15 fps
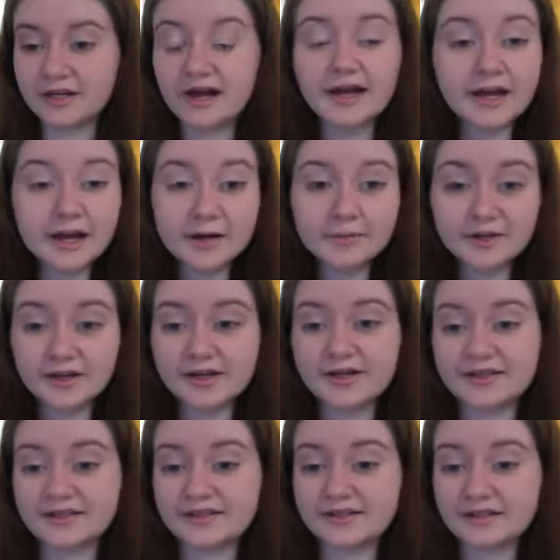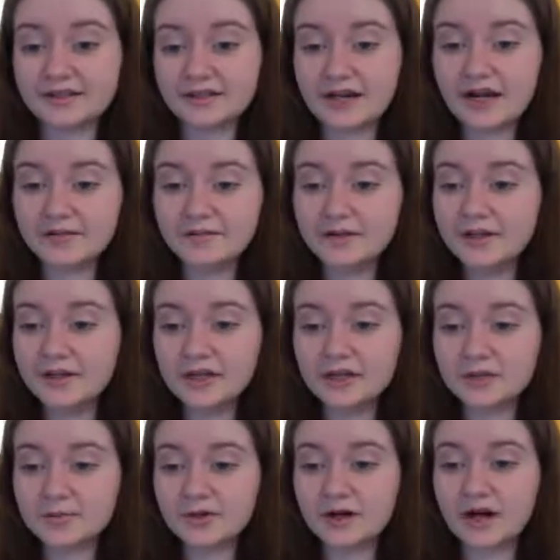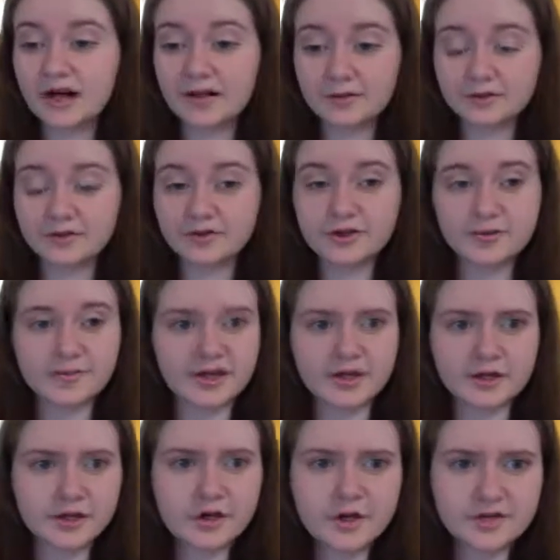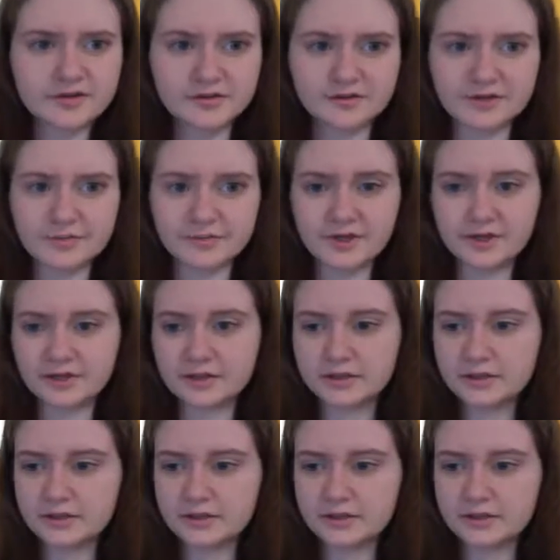I gotta be honest. I feel like he should be in a hollow tree making cookies or something.